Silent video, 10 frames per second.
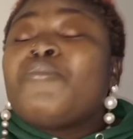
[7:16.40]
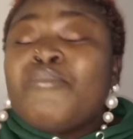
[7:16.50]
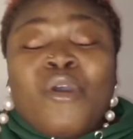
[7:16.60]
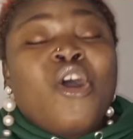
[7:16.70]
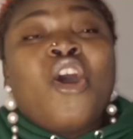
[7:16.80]

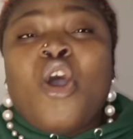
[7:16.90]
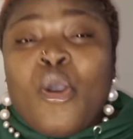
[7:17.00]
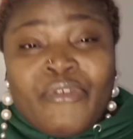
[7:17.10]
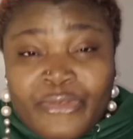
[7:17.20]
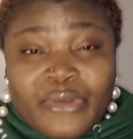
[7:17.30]
more
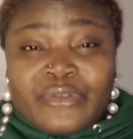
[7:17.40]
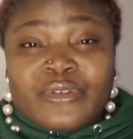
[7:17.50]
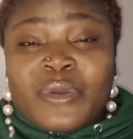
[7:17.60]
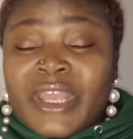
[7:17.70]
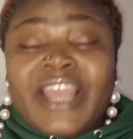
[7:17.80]
often.
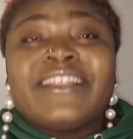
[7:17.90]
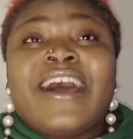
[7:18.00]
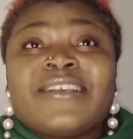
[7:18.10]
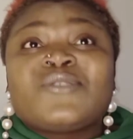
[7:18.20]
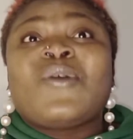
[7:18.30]
Okay?
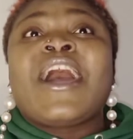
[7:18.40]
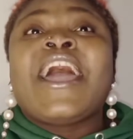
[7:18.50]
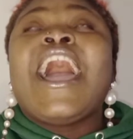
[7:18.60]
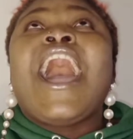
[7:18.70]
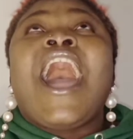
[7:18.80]
That's
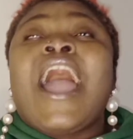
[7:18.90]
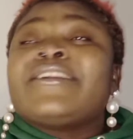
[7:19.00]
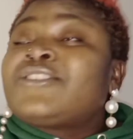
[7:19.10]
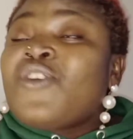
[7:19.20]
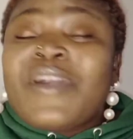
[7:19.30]
why
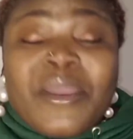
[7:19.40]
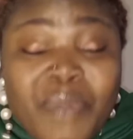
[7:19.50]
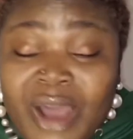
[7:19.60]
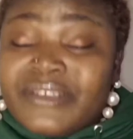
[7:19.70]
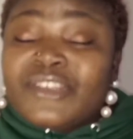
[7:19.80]
I talk
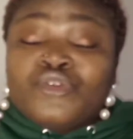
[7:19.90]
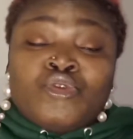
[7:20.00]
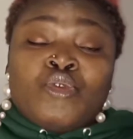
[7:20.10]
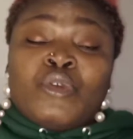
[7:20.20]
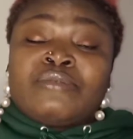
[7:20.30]
about these
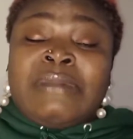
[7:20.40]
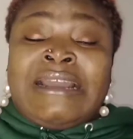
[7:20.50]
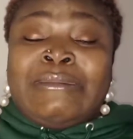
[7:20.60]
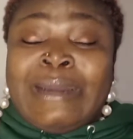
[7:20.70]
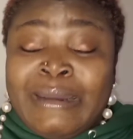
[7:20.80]
two with
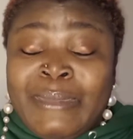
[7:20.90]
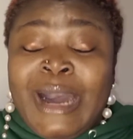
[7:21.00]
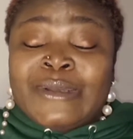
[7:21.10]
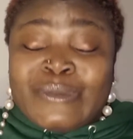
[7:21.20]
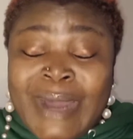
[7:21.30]
my
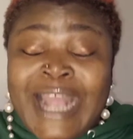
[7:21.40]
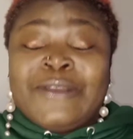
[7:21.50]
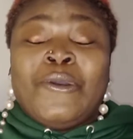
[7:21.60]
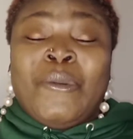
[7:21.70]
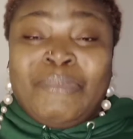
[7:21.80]
mouth
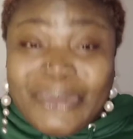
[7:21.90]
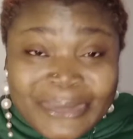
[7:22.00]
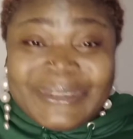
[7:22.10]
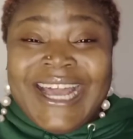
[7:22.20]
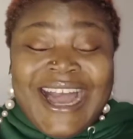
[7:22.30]
wide
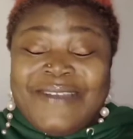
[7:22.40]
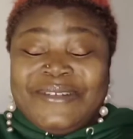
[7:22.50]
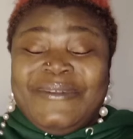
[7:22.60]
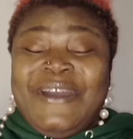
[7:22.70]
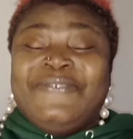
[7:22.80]
open and
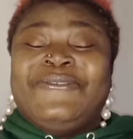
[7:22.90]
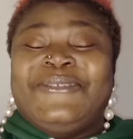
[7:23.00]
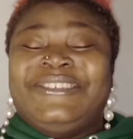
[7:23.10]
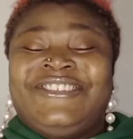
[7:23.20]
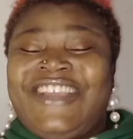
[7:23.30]
with my
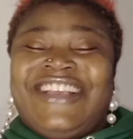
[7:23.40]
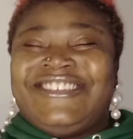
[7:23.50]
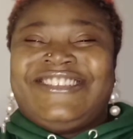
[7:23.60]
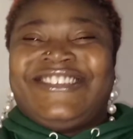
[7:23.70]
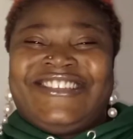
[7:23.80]
full
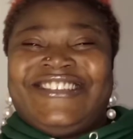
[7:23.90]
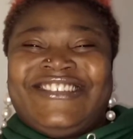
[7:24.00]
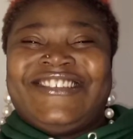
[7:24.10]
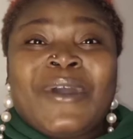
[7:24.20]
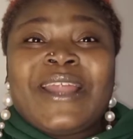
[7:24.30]
chest.
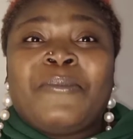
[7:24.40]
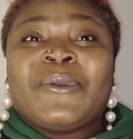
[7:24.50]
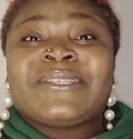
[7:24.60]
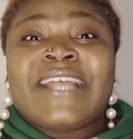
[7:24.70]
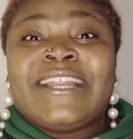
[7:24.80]
When I
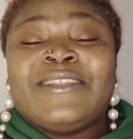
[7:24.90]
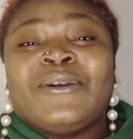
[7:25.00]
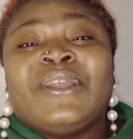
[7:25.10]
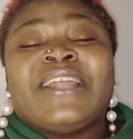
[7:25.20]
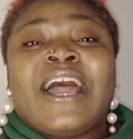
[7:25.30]
posted in
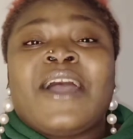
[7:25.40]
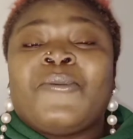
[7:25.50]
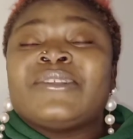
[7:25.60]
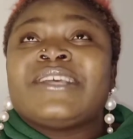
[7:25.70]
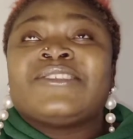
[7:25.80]
Olio that I
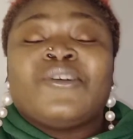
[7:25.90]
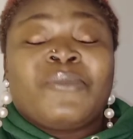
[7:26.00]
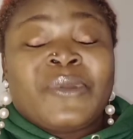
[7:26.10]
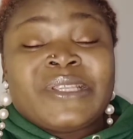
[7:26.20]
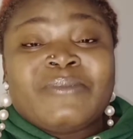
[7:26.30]
wanted
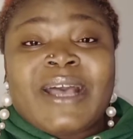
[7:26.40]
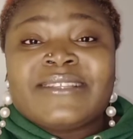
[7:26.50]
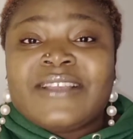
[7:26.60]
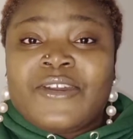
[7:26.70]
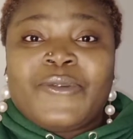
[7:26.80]
some
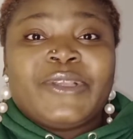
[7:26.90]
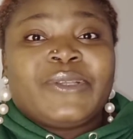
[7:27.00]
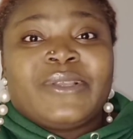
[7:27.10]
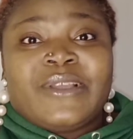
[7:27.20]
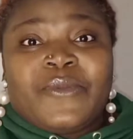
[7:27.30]
Christmas
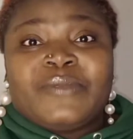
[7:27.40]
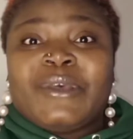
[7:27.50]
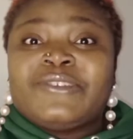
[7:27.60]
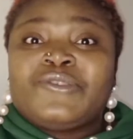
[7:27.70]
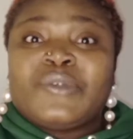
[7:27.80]
decorations and
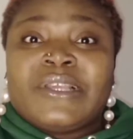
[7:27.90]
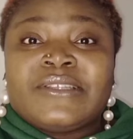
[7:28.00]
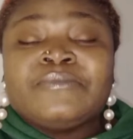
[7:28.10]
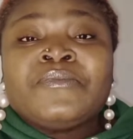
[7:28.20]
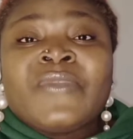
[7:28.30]
Christmas
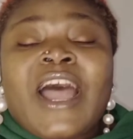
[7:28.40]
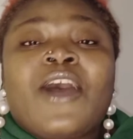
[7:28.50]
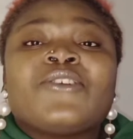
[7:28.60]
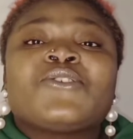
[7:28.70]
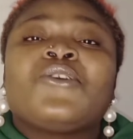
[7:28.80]
trees, I
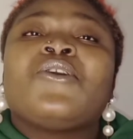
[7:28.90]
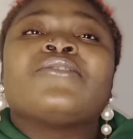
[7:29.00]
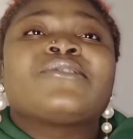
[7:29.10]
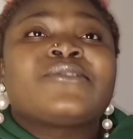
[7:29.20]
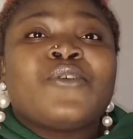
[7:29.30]
also
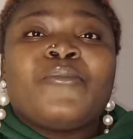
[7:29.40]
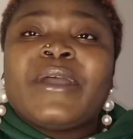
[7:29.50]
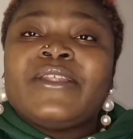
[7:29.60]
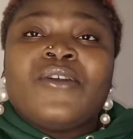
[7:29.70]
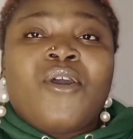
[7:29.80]
got so
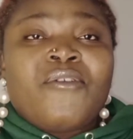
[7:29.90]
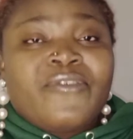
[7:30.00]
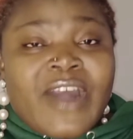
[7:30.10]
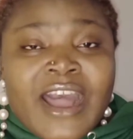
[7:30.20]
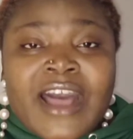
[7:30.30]
many
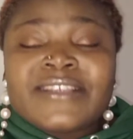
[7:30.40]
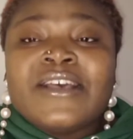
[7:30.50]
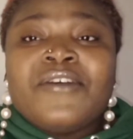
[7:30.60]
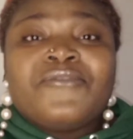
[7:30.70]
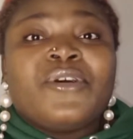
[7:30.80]
offers
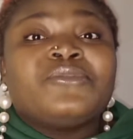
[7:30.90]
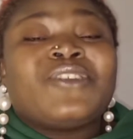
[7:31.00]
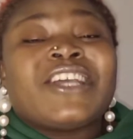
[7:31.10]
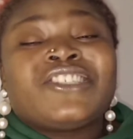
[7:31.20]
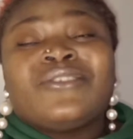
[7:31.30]
from
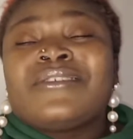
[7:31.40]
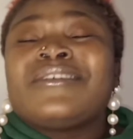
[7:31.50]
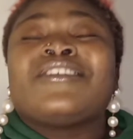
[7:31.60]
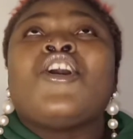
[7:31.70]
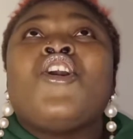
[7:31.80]
Trash Nothing.